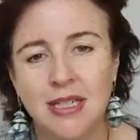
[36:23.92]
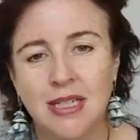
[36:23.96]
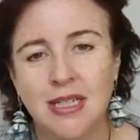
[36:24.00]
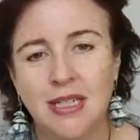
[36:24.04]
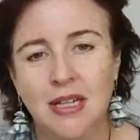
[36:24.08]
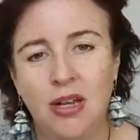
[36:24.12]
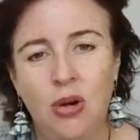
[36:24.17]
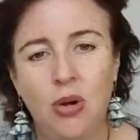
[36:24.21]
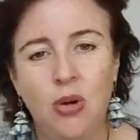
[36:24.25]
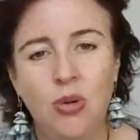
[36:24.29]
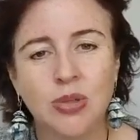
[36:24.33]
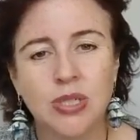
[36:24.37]

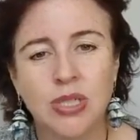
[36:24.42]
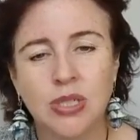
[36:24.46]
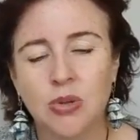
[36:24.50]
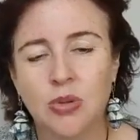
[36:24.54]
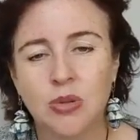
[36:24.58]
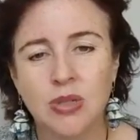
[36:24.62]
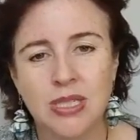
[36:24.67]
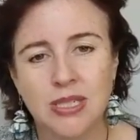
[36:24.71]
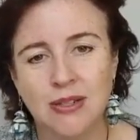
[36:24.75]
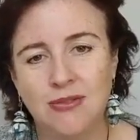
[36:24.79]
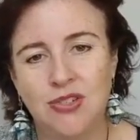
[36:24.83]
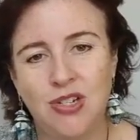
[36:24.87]
all
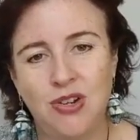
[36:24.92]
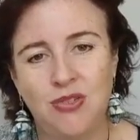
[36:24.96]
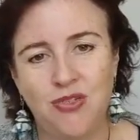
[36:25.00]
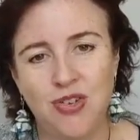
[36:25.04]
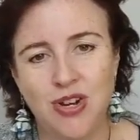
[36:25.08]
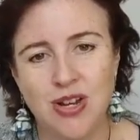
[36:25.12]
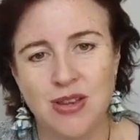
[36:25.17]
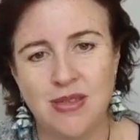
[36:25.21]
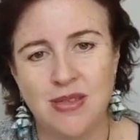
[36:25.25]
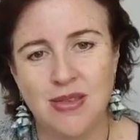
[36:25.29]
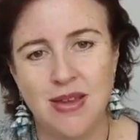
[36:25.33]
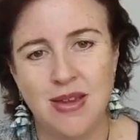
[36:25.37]
sorts of
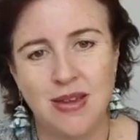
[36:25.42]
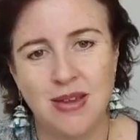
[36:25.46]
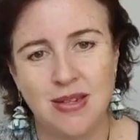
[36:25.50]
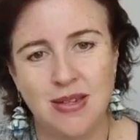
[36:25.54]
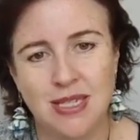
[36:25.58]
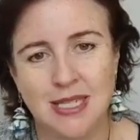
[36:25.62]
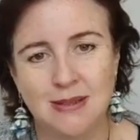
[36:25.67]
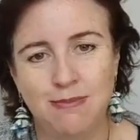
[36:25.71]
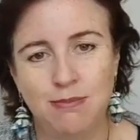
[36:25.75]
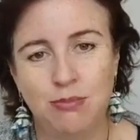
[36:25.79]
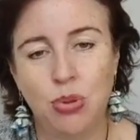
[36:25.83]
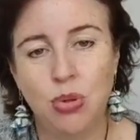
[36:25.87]
different
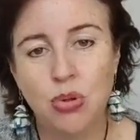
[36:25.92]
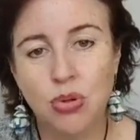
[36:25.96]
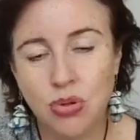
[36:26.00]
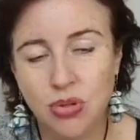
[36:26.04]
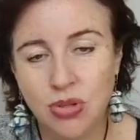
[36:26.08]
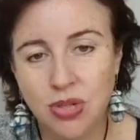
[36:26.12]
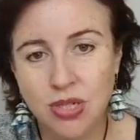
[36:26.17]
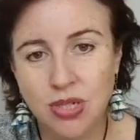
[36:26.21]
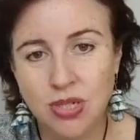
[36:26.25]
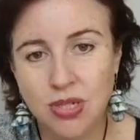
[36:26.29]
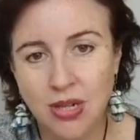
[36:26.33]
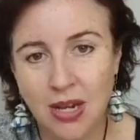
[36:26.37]
things.
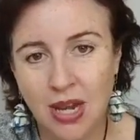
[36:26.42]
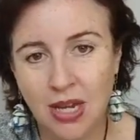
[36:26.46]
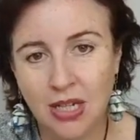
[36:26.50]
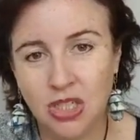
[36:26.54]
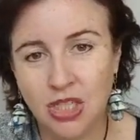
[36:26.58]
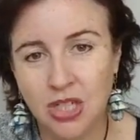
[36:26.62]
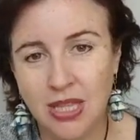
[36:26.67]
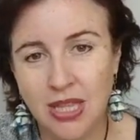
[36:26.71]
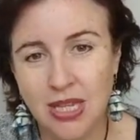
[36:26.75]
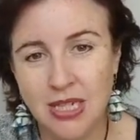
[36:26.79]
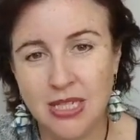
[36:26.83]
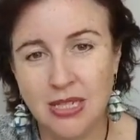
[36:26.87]
Books,
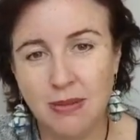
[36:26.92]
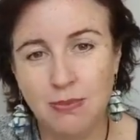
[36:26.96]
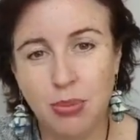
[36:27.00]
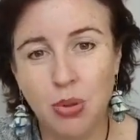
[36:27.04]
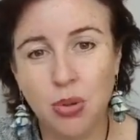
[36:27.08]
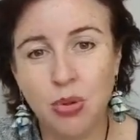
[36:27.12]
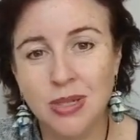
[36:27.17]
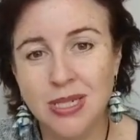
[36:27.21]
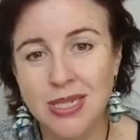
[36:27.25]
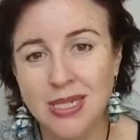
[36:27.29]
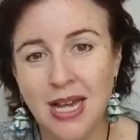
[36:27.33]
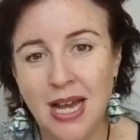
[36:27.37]
actually there's a
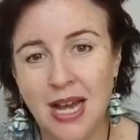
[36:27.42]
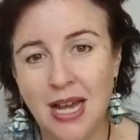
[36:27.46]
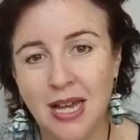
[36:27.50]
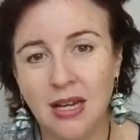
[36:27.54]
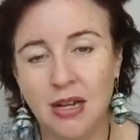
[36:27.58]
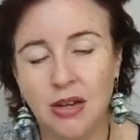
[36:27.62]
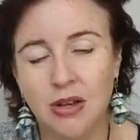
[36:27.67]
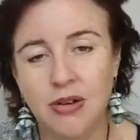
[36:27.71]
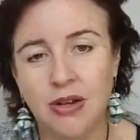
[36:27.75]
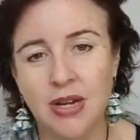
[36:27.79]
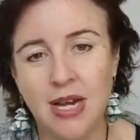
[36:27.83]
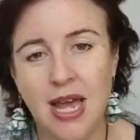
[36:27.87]
book sale
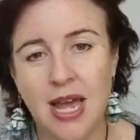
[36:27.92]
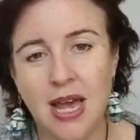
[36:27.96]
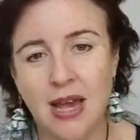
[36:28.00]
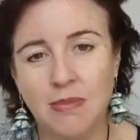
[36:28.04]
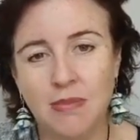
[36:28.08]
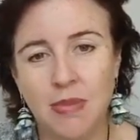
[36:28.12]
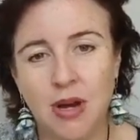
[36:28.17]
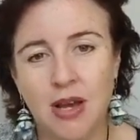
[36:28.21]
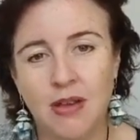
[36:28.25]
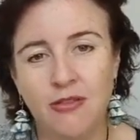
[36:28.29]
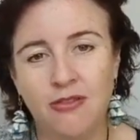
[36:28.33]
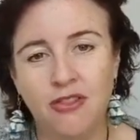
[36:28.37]
on now.
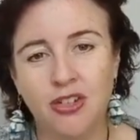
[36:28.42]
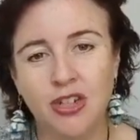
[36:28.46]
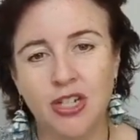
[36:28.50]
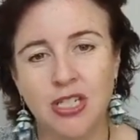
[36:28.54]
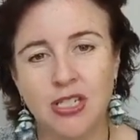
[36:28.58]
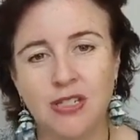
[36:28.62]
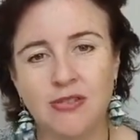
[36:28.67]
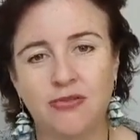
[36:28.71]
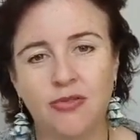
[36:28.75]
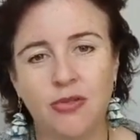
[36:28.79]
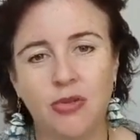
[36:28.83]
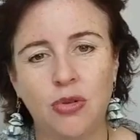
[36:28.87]
My
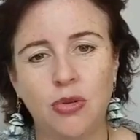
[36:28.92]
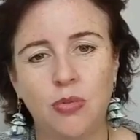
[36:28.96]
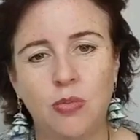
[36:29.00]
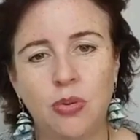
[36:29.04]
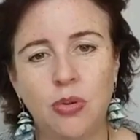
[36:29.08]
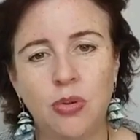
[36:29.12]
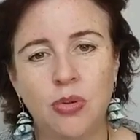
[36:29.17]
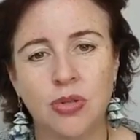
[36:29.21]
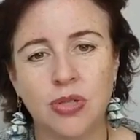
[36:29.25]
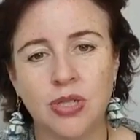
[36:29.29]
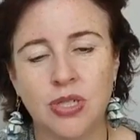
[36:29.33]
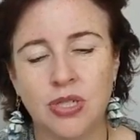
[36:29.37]
first four
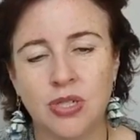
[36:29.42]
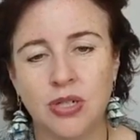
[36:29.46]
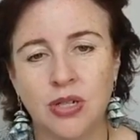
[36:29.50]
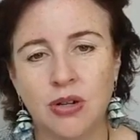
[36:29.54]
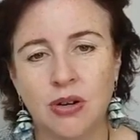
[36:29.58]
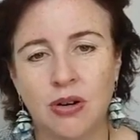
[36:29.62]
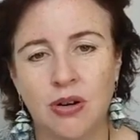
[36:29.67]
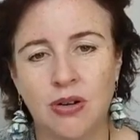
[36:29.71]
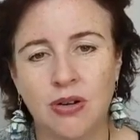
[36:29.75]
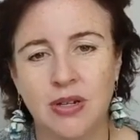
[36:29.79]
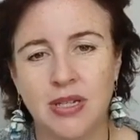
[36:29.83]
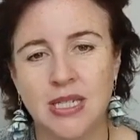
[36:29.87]
books are
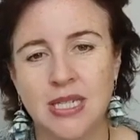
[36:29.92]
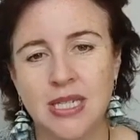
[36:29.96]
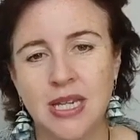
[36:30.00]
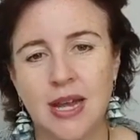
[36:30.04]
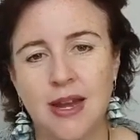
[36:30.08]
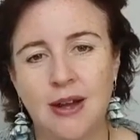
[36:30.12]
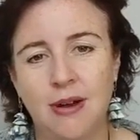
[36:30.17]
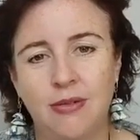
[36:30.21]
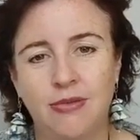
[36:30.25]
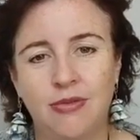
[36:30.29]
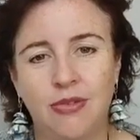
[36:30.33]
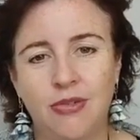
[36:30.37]
on
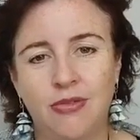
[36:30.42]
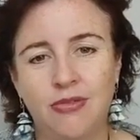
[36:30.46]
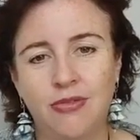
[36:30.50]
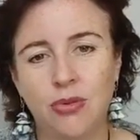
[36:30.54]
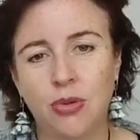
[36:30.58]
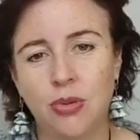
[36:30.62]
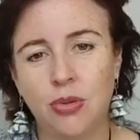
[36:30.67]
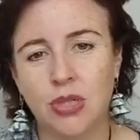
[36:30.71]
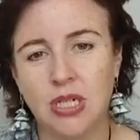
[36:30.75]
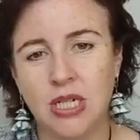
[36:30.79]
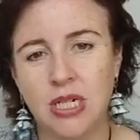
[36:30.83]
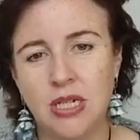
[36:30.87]
sale for
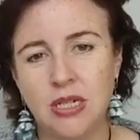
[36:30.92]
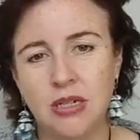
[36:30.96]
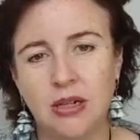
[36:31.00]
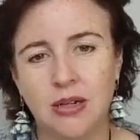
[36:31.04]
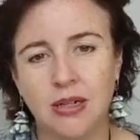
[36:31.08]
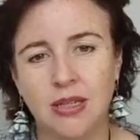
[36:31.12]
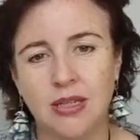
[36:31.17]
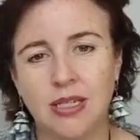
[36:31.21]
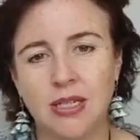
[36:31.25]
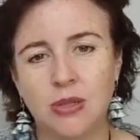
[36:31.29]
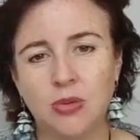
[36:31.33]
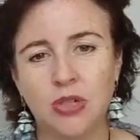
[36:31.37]

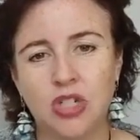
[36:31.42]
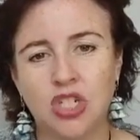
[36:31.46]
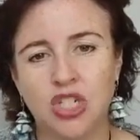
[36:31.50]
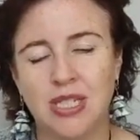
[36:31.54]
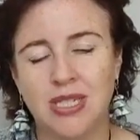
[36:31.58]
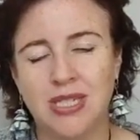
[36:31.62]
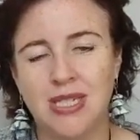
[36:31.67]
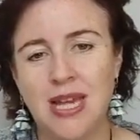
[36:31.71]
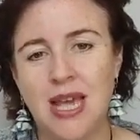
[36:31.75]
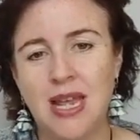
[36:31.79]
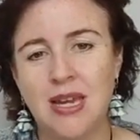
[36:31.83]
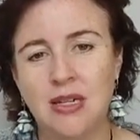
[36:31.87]
$40, which is
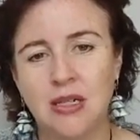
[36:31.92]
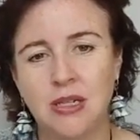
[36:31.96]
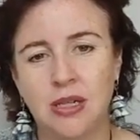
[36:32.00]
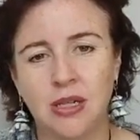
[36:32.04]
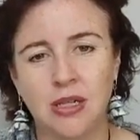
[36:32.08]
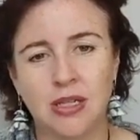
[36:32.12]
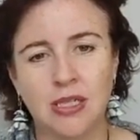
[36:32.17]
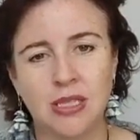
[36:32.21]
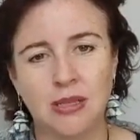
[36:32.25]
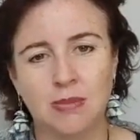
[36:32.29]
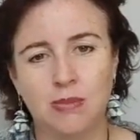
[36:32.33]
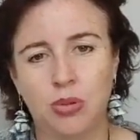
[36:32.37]

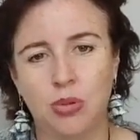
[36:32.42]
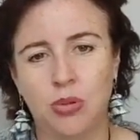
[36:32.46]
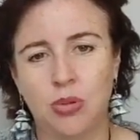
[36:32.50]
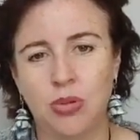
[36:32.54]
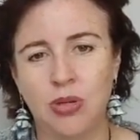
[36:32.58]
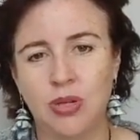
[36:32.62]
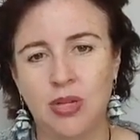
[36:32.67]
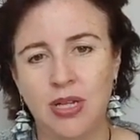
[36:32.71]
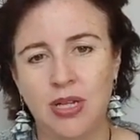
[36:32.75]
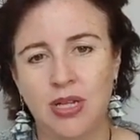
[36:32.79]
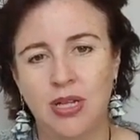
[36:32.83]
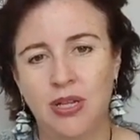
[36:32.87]
$10 a book,
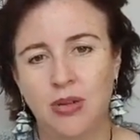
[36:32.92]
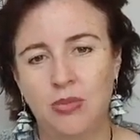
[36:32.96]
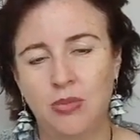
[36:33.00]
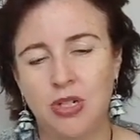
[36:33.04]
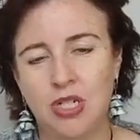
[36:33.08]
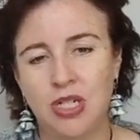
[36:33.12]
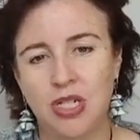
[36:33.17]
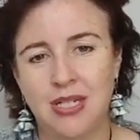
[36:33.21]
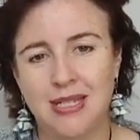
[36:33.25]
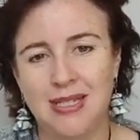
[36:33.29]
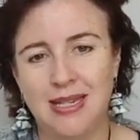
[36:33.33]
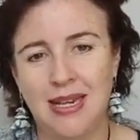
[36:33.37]
which
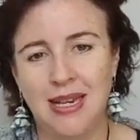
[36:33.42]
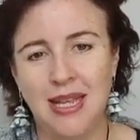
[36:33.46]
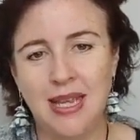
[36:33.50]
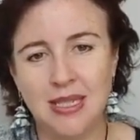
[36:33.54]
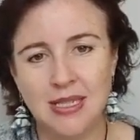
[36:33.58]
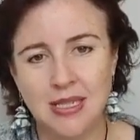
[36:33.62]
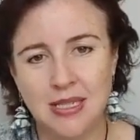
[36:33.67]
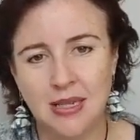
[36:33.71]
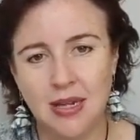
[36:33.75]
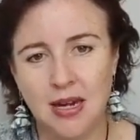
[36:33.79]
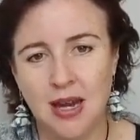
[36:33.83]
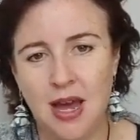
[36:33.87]
is less
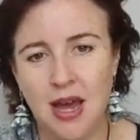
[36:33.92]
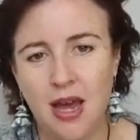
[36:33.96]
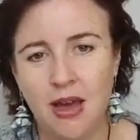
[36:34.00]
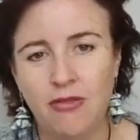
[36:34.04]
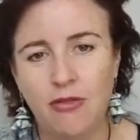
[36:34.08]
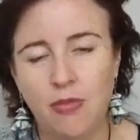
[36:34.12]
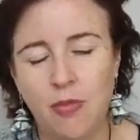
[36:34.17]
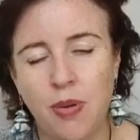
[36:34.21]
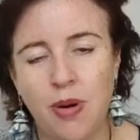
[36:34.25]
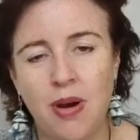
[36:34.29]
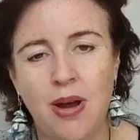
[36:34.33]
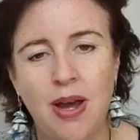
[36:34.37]
than half
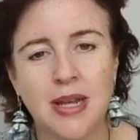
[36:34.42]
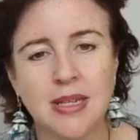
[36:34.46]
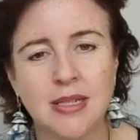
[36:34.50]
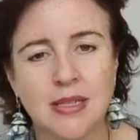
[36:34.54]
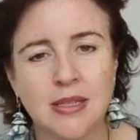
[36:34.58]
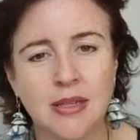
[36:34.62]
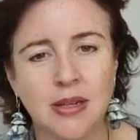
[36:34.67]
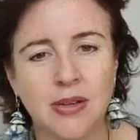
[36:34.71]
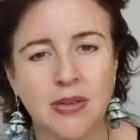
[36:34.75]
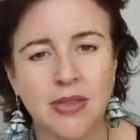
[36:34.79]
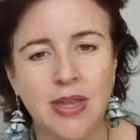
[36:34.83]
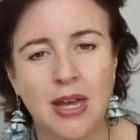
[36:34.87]
price.
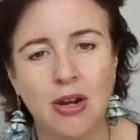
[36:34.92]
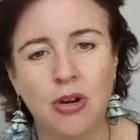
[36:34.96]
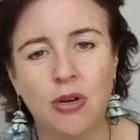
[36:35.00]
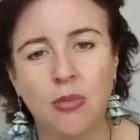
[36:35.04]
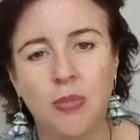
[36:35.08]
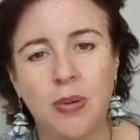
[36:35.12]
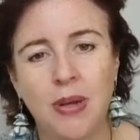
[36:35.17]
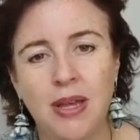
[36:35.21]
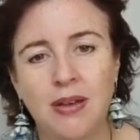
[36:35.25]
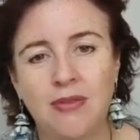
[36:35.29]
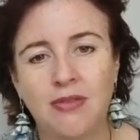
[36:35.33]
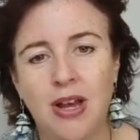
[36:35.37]
So that will
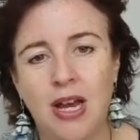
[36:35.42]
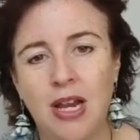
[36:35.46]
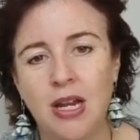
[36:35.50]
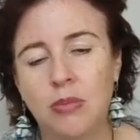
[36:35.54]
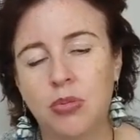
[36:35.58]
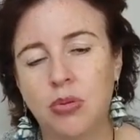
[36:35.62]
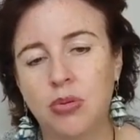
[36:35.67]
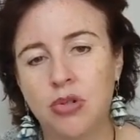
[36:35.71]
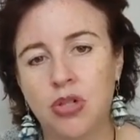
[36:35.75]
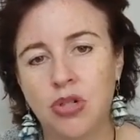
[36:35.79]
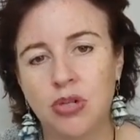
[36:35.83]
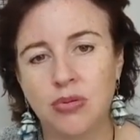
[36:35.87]
be
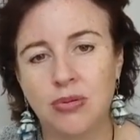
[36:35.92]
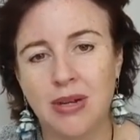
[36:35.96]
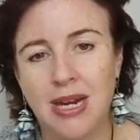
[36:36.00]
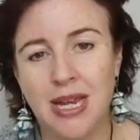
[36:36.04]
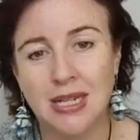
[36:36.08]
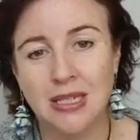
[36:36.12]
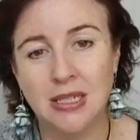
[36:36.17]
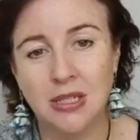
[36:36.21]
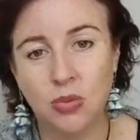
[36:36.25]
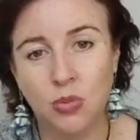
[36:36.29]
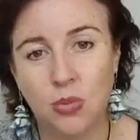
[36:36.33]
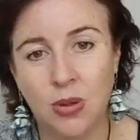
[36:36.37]
available till
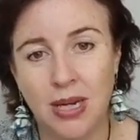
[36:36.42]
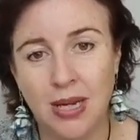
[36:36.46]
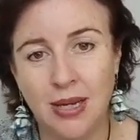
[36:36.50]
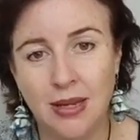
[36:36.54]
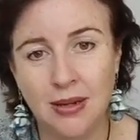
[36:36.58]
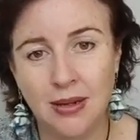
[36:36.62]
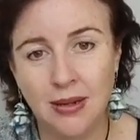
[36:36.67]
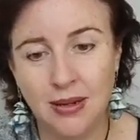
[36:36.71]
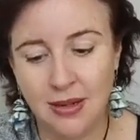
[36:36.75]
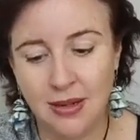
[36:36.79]
next week.